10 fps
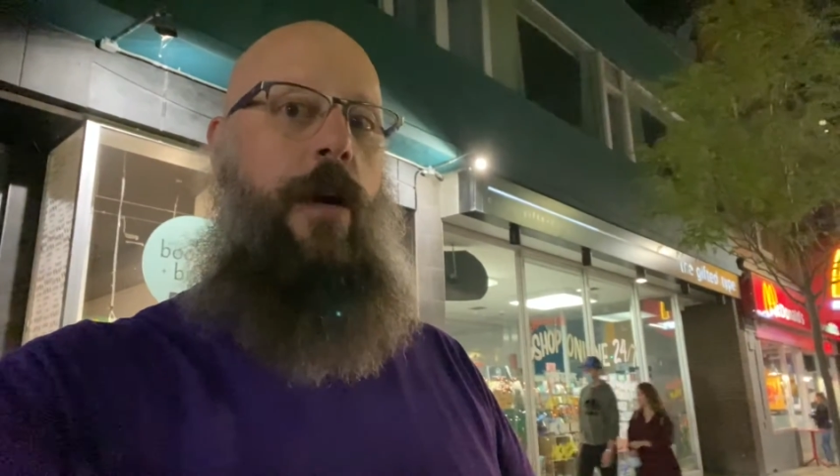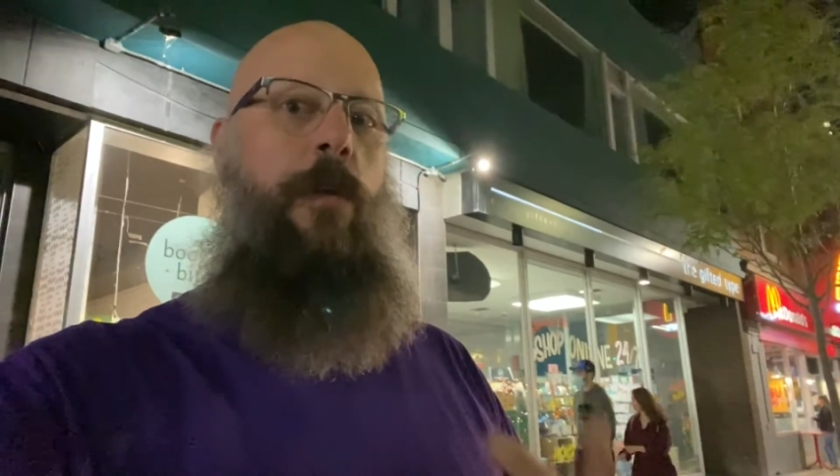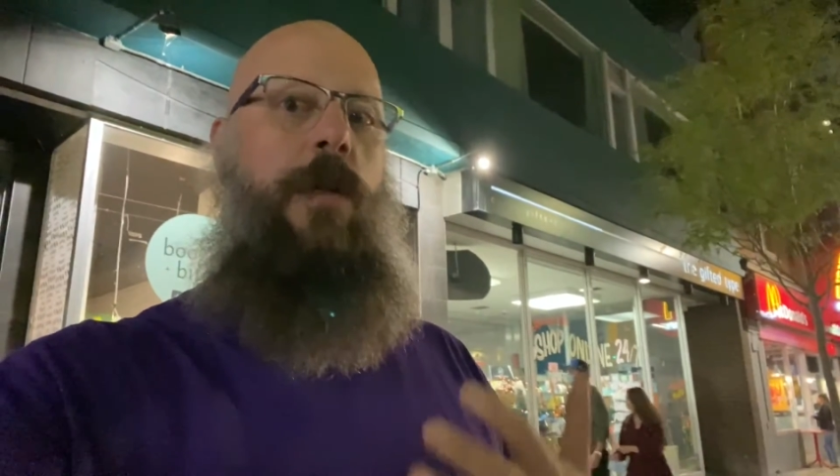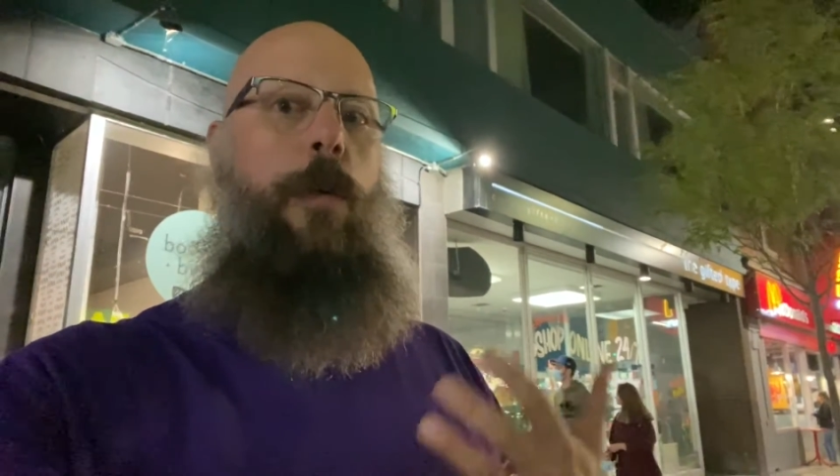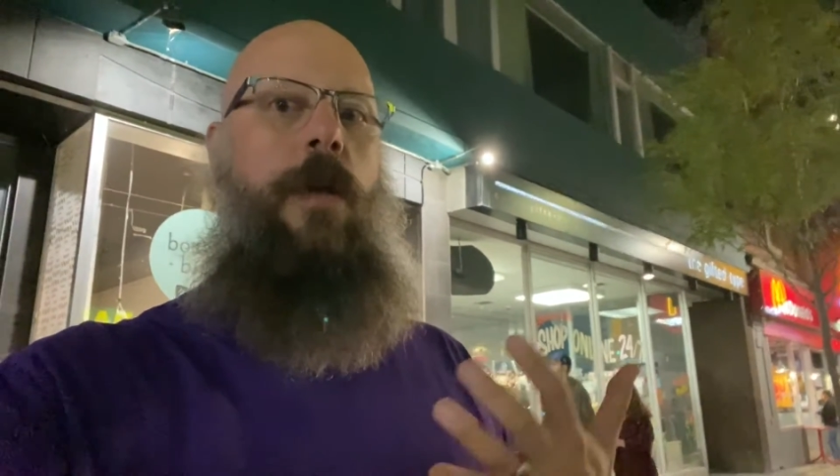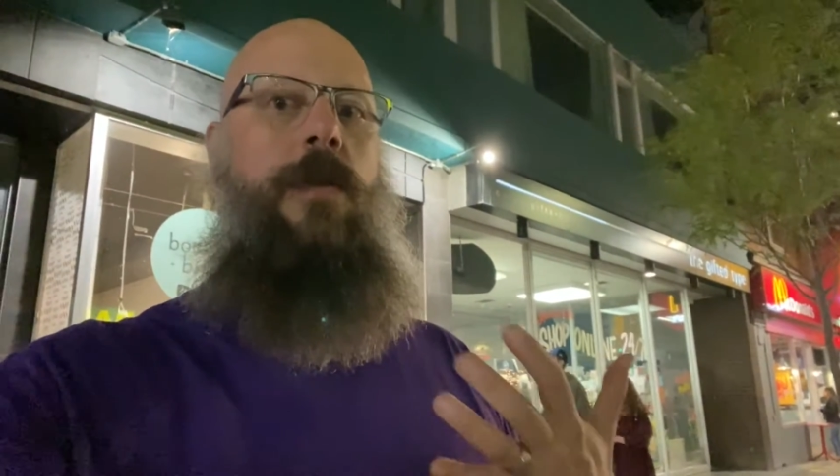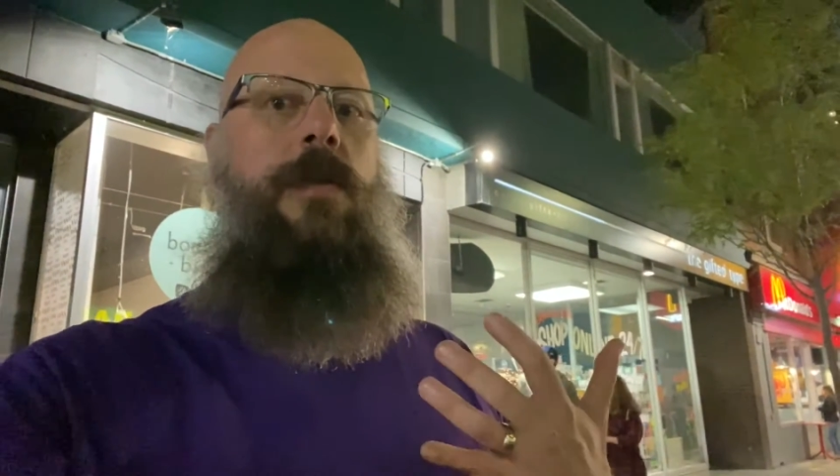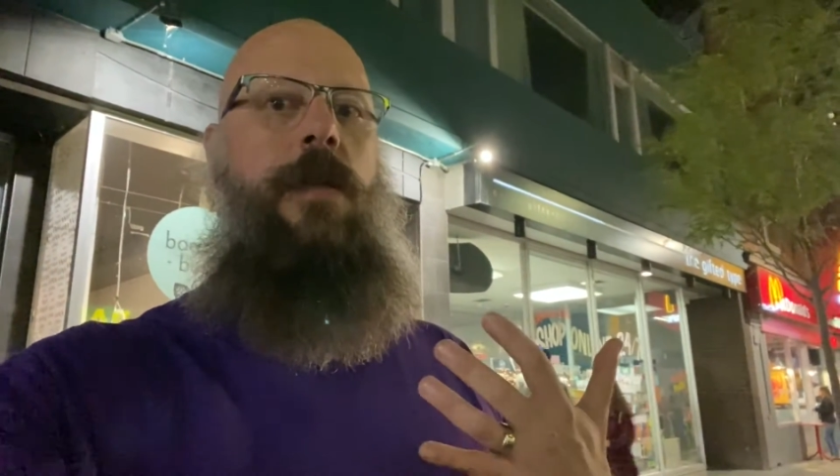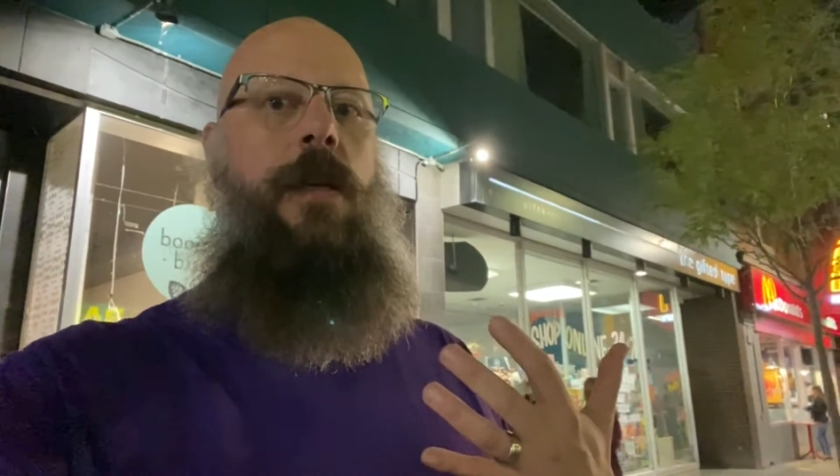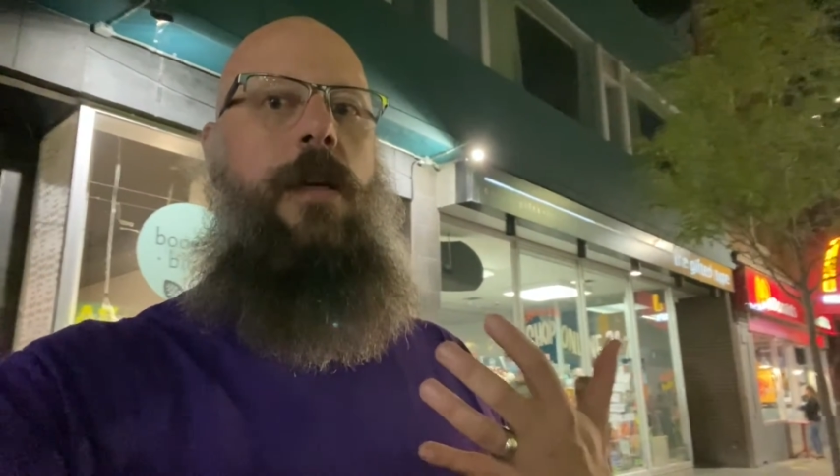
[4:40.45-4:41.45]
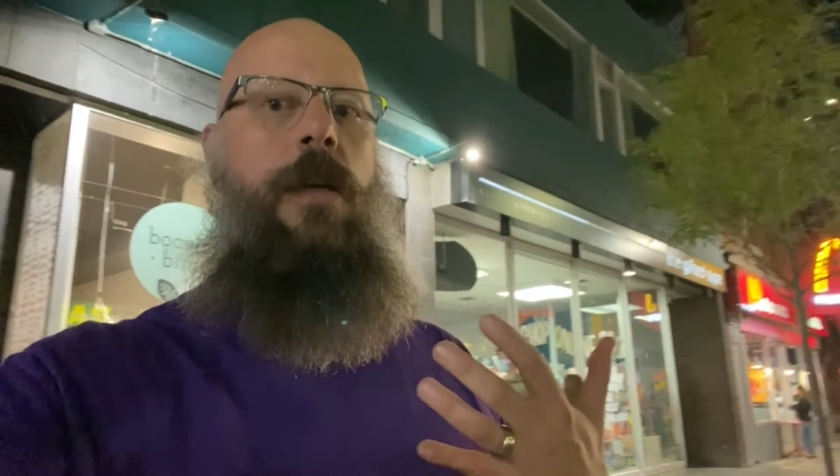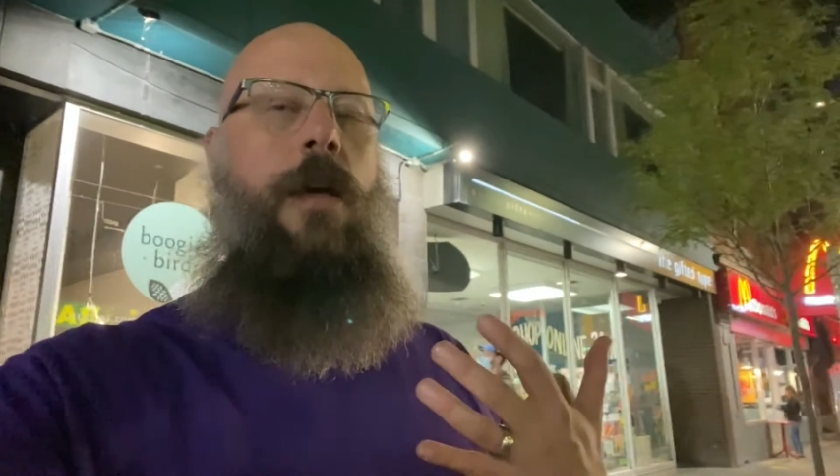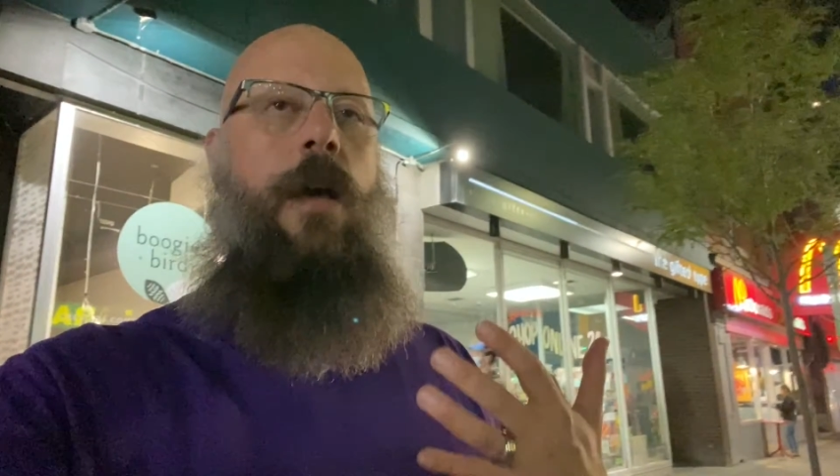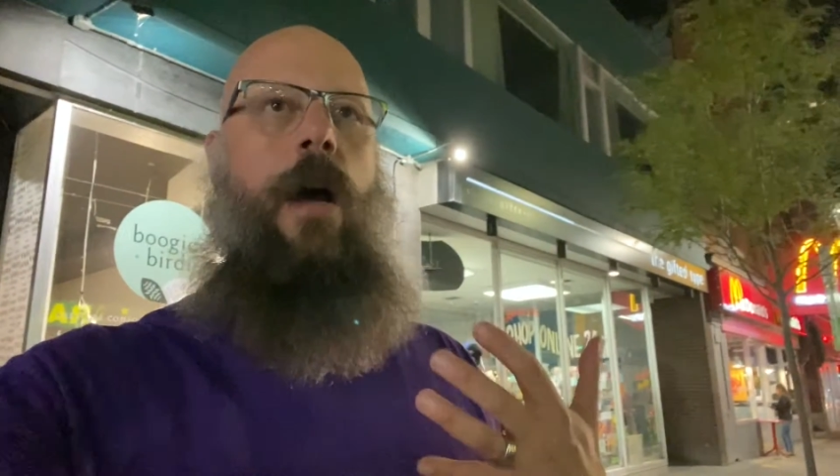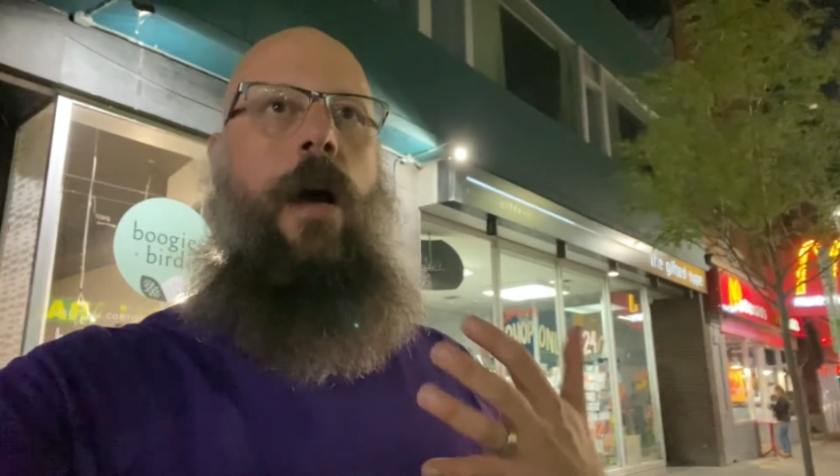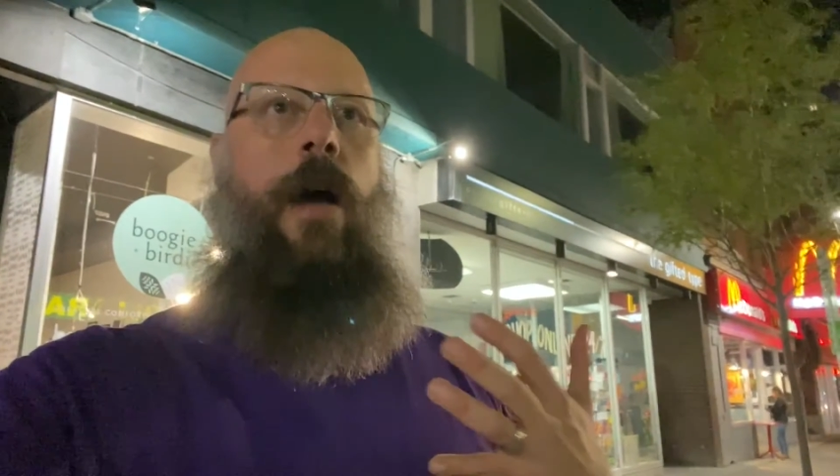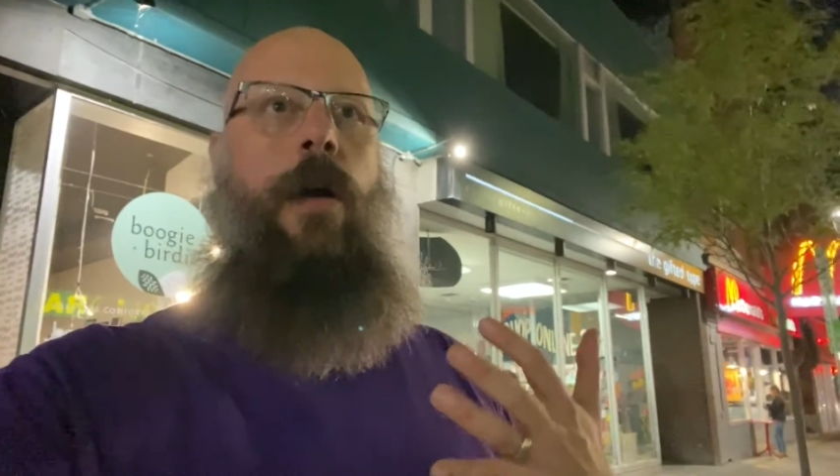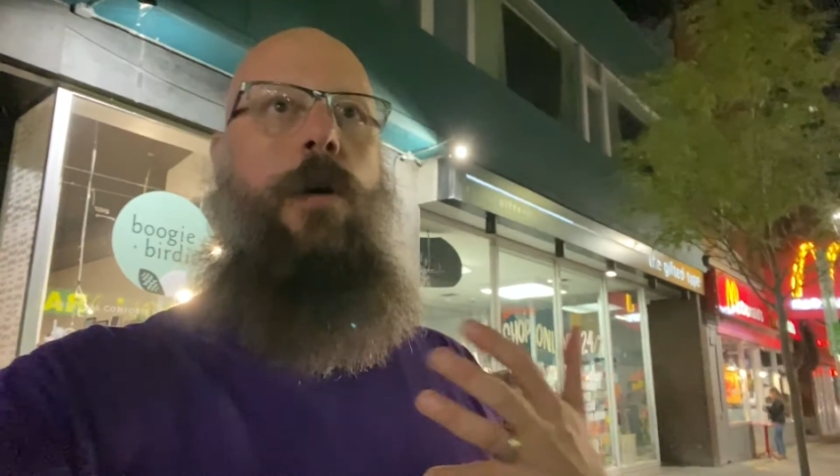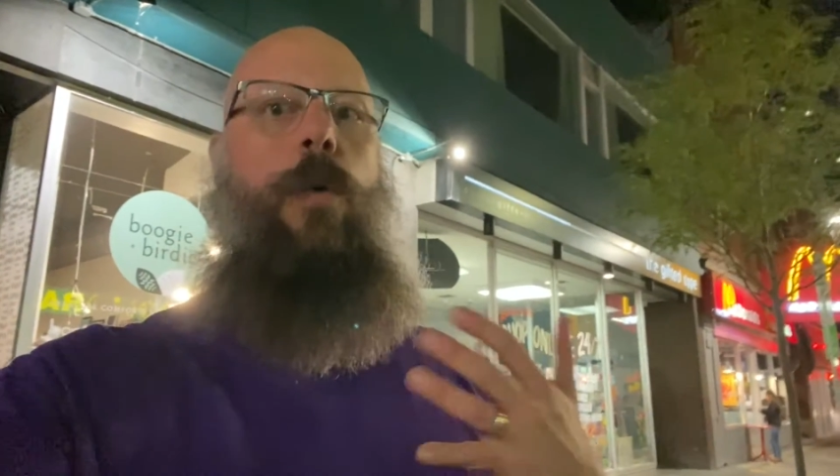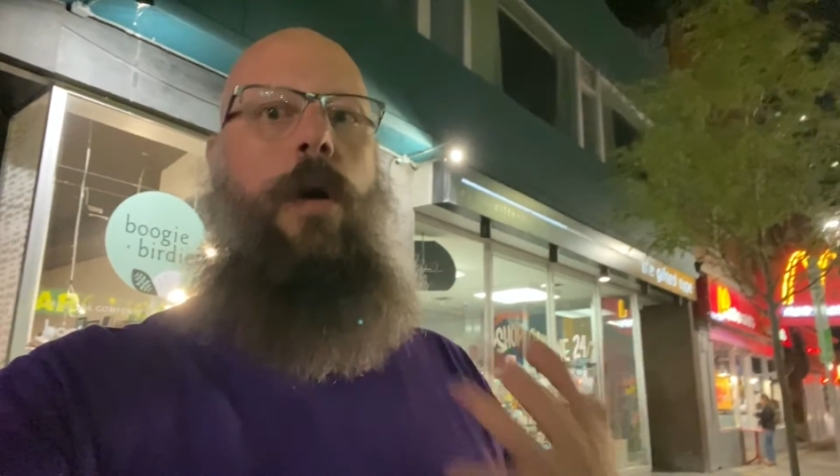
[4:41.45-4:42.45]
which was the
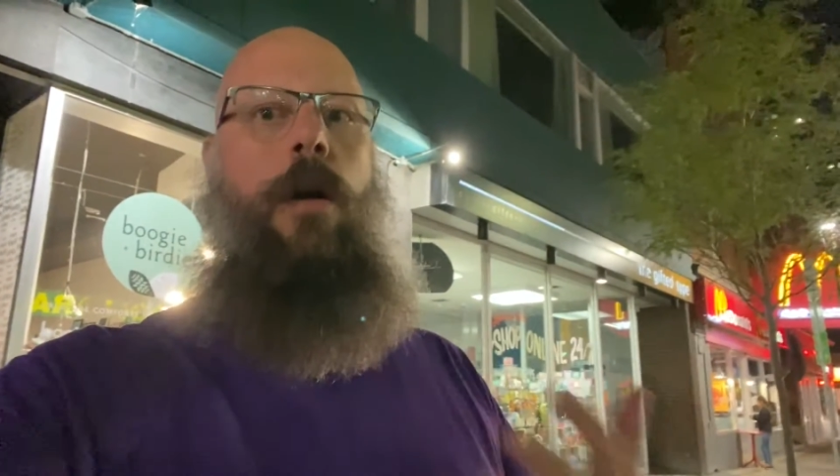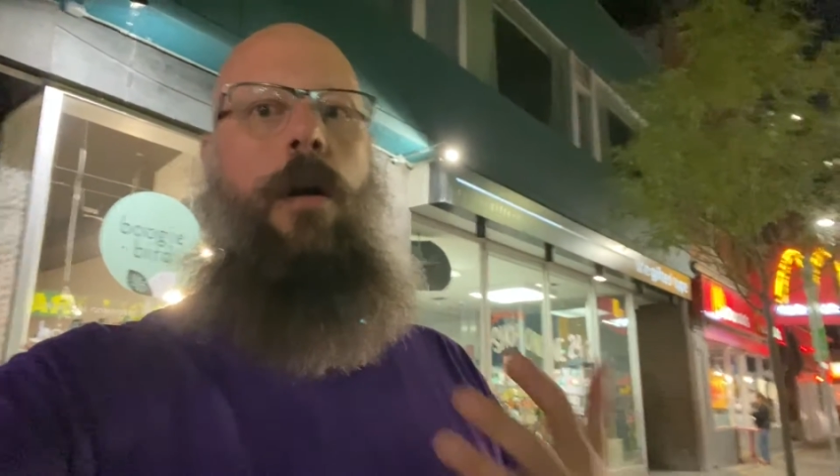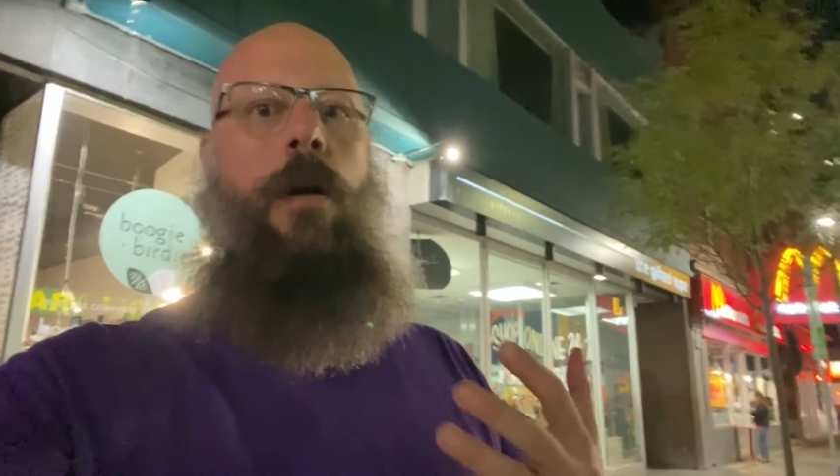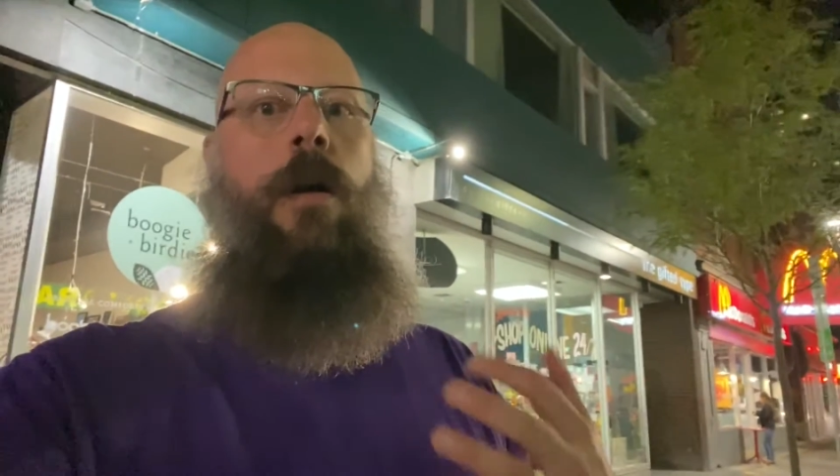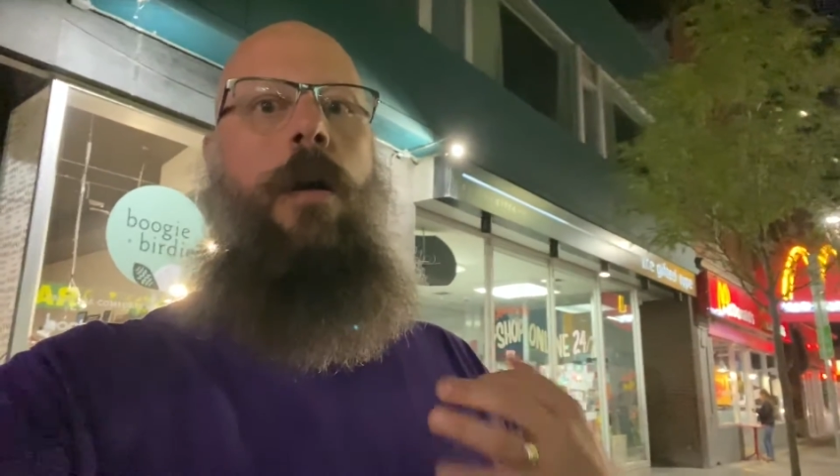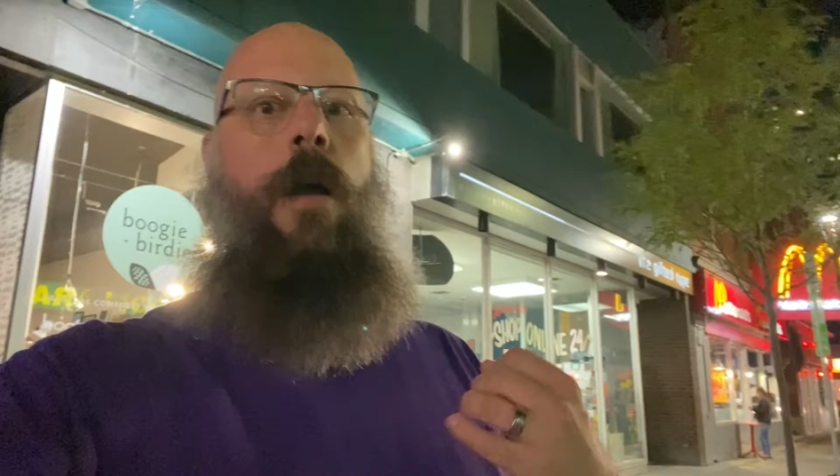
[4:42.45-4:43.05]
queer